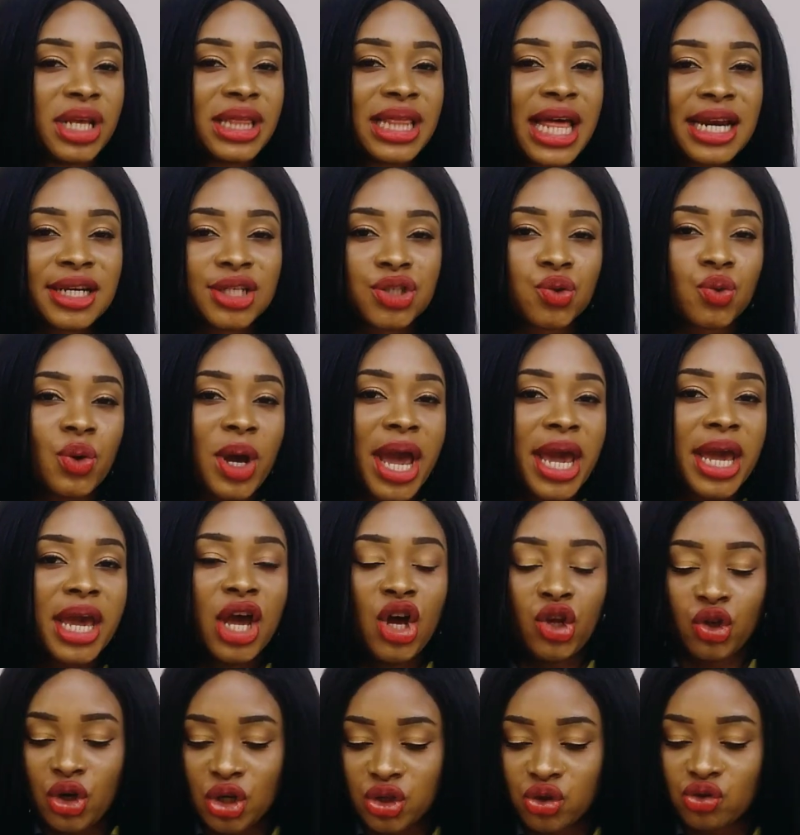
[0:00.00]
And that is why
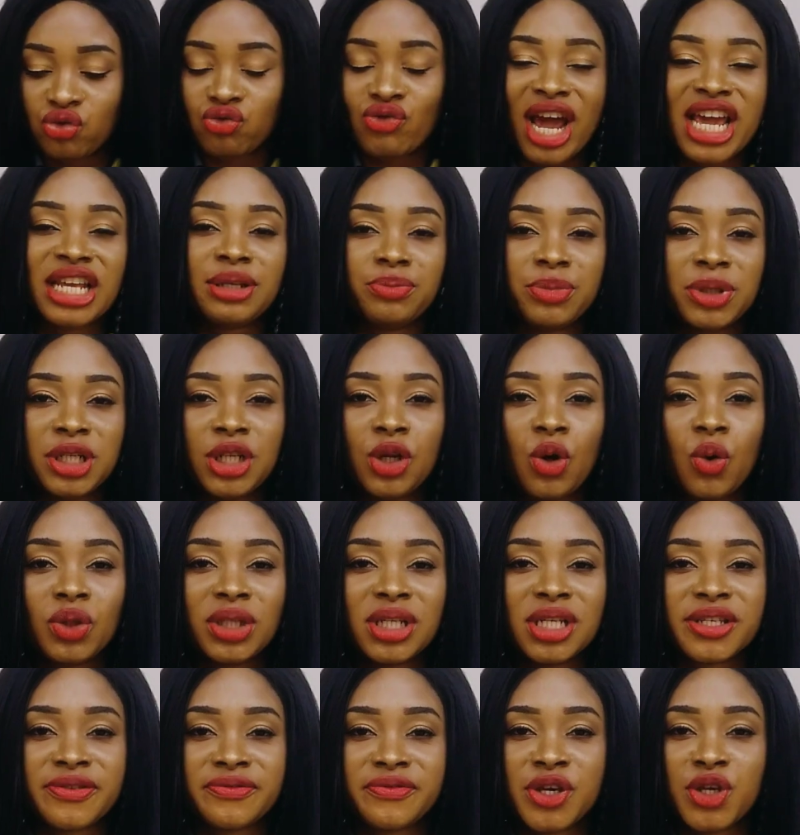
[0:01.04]
just right below
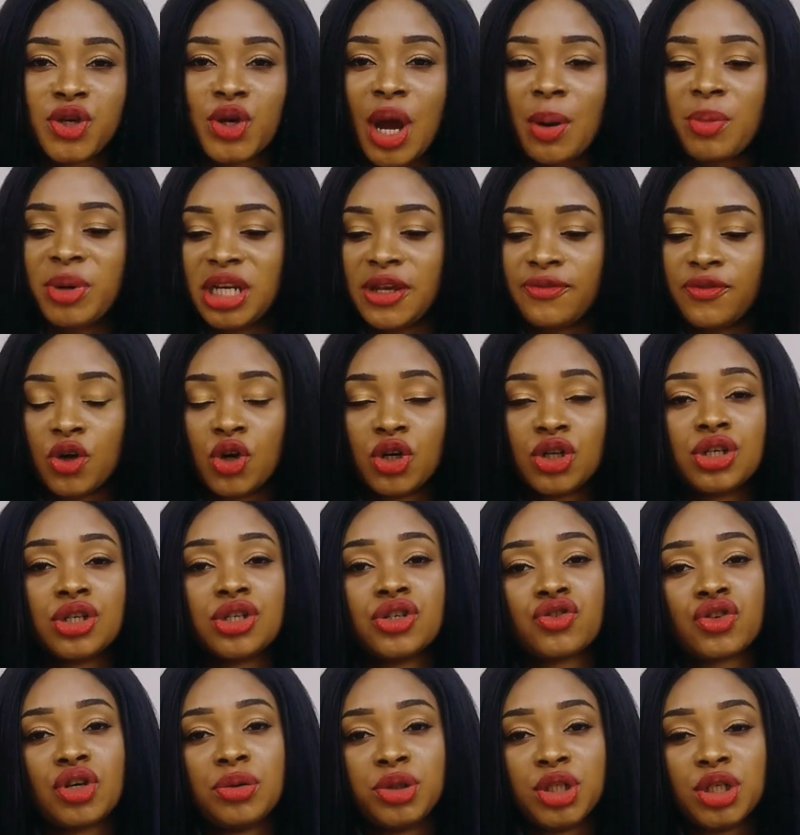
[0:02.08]
this video, I mean, if you go to the
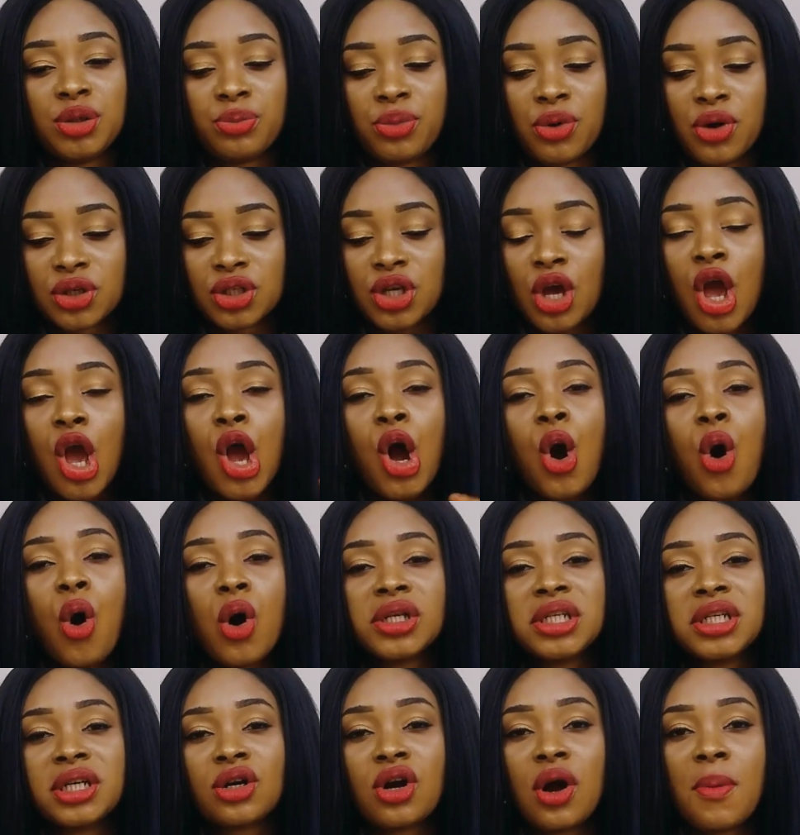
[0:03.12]
description box or
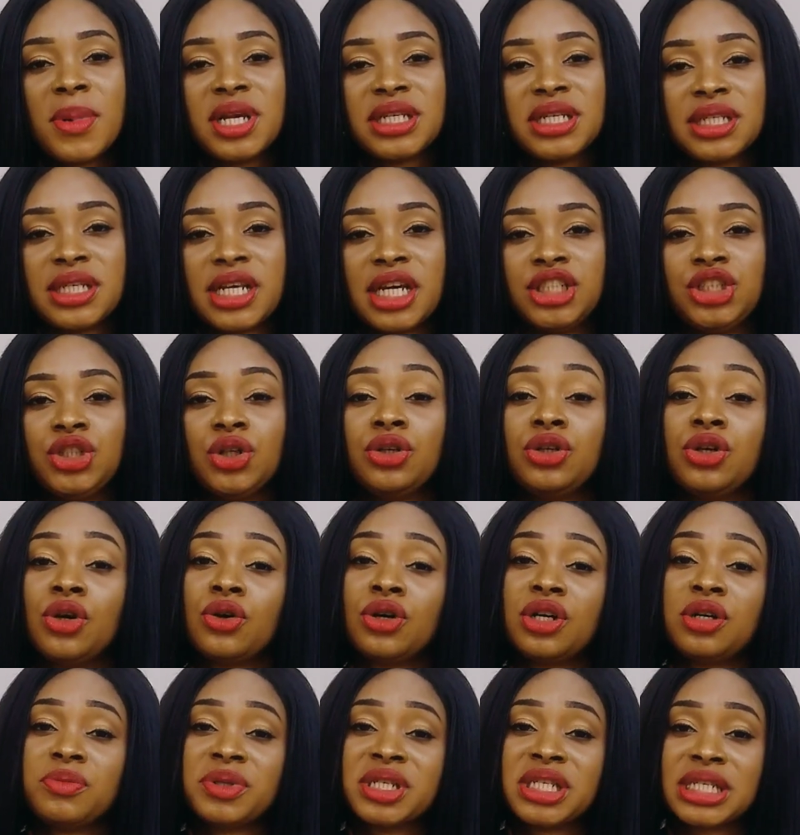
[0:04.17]
to the comment section, you're going
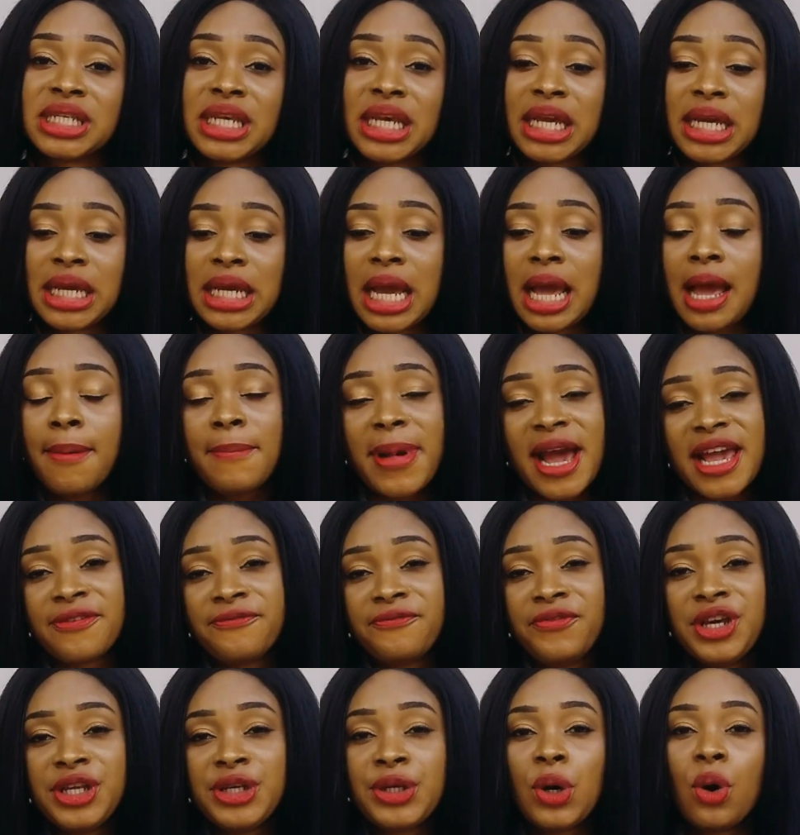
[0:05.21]
to be seeing my
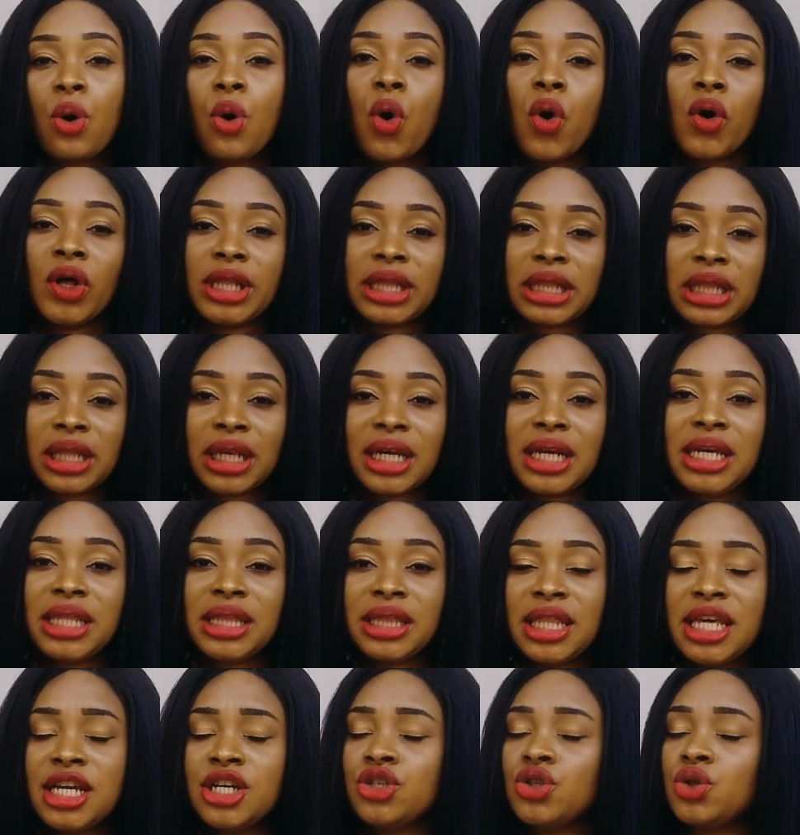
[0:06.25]
video on 3
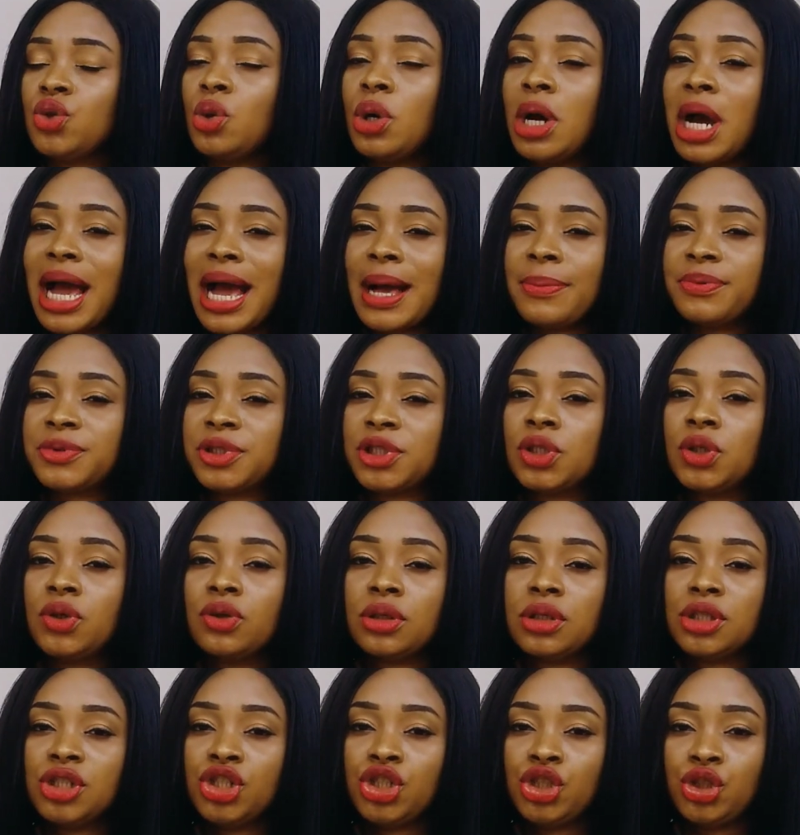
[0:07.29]
things you
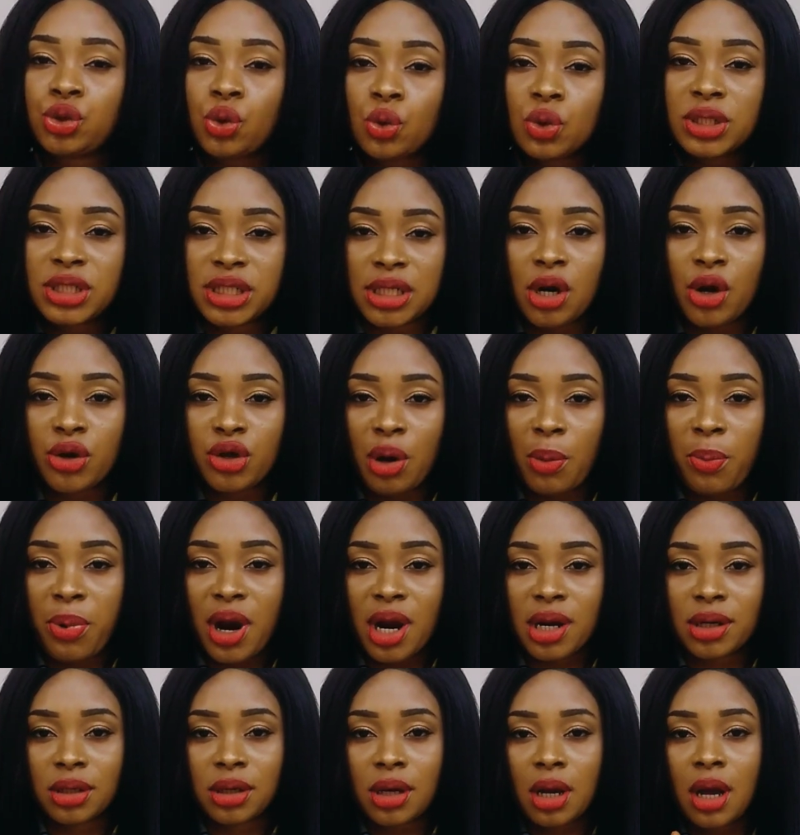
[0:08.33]
absolutely should tell your
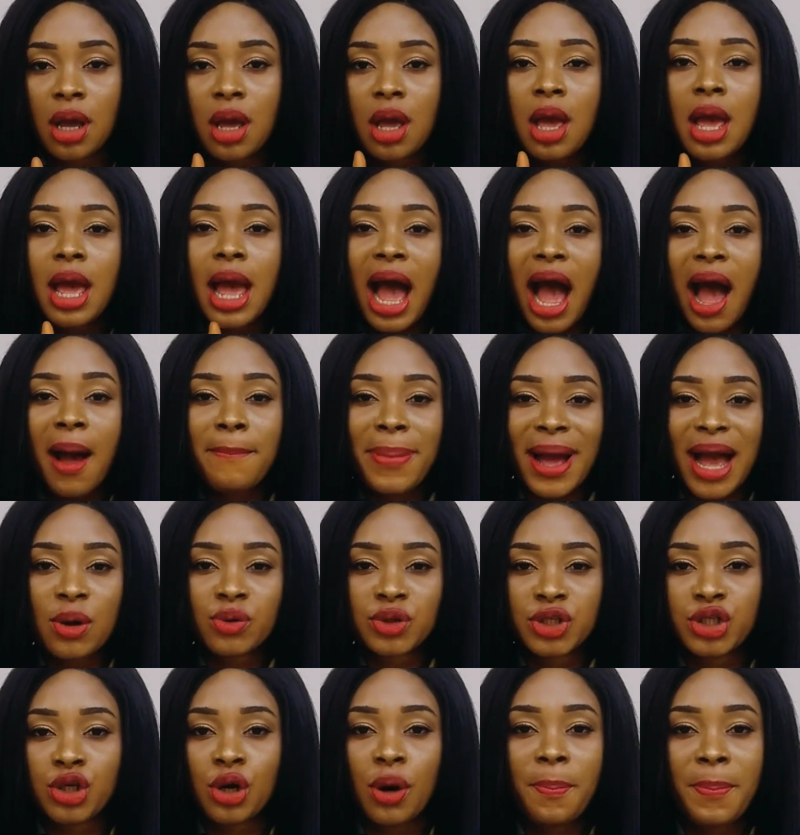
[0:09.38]
partner
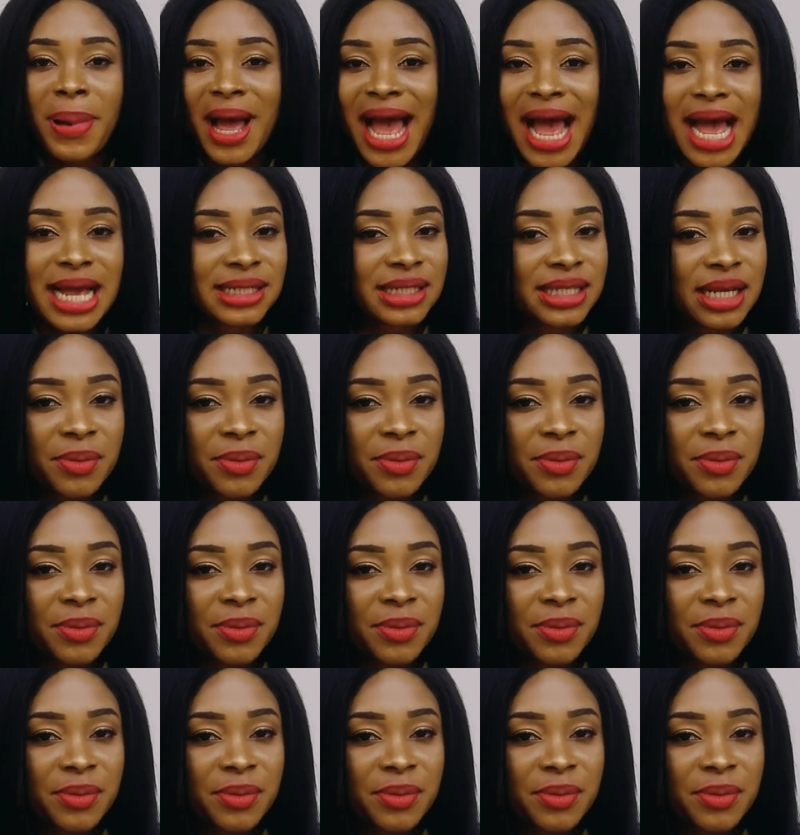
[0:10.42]
about your past.